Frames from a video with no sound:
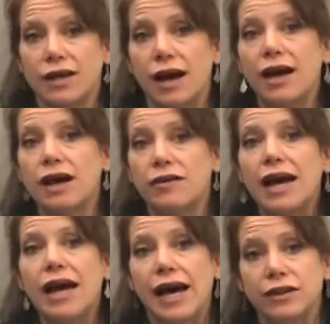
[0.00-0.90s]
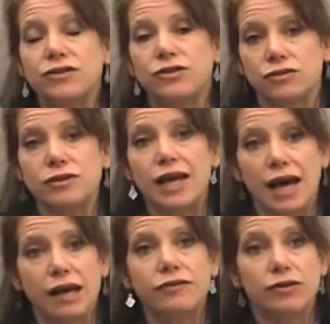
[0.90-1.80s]
I have had students
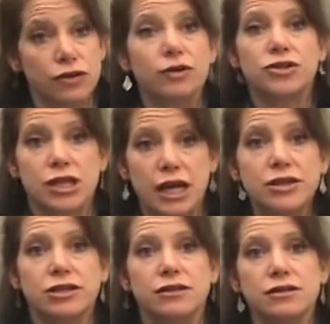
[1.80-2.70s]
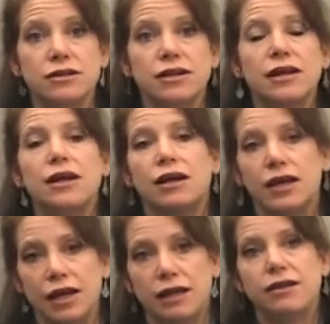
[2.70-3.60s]
have negotiations
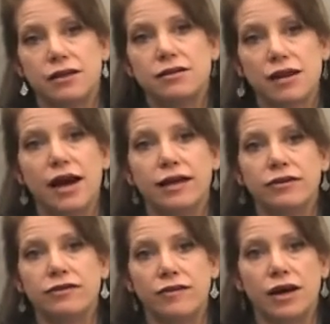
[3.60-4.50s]
in this kind of